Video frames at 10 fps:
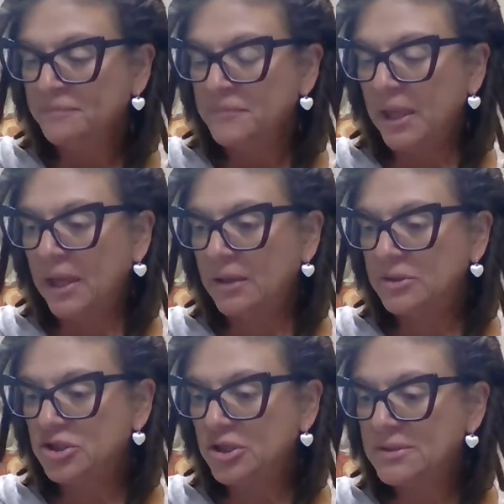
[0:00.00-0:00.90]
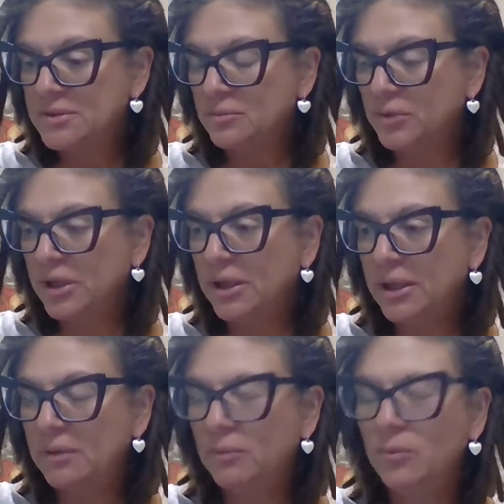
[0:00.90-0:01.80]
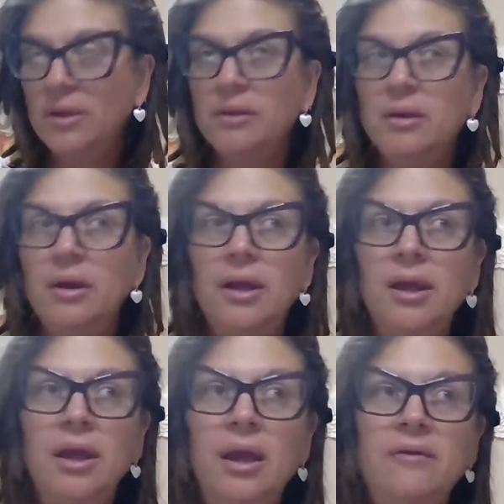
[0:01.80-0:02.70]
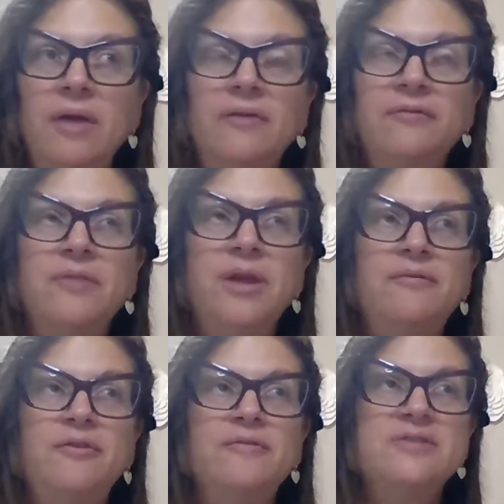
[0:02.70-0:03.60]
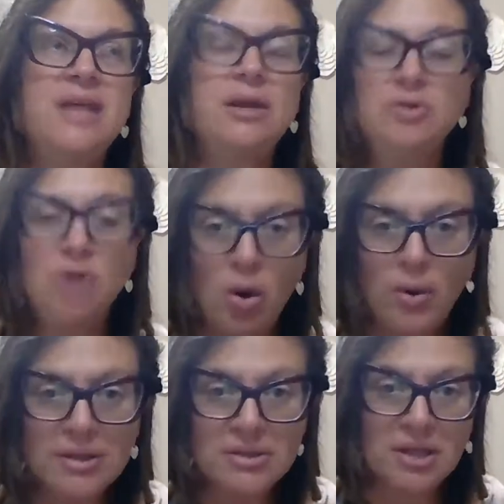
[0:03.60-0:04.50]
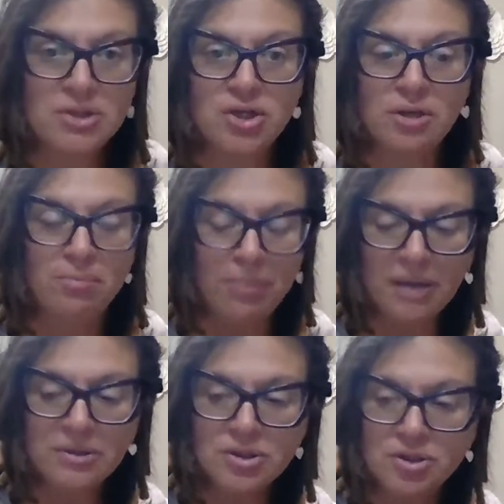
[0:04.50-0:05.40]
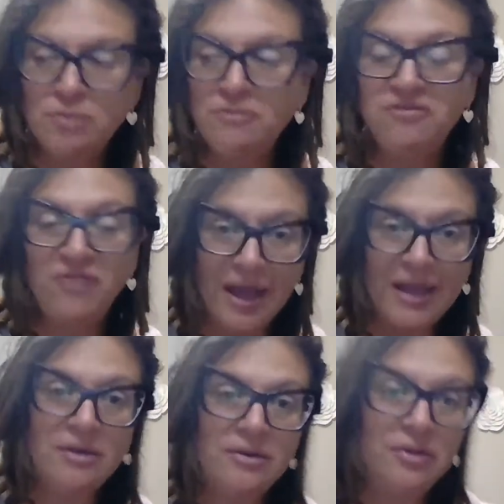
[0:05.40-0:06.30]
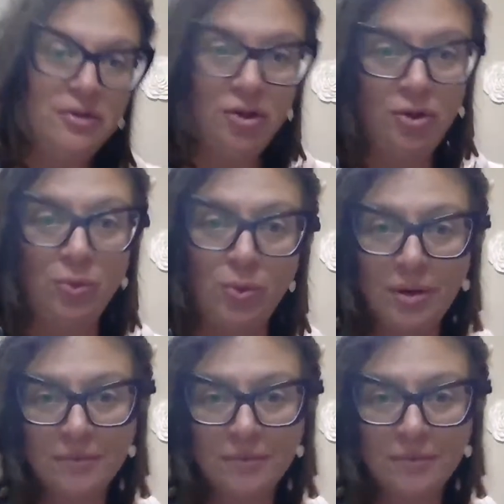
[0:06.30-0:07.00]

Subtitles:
And just really if you've set no intention but to find you,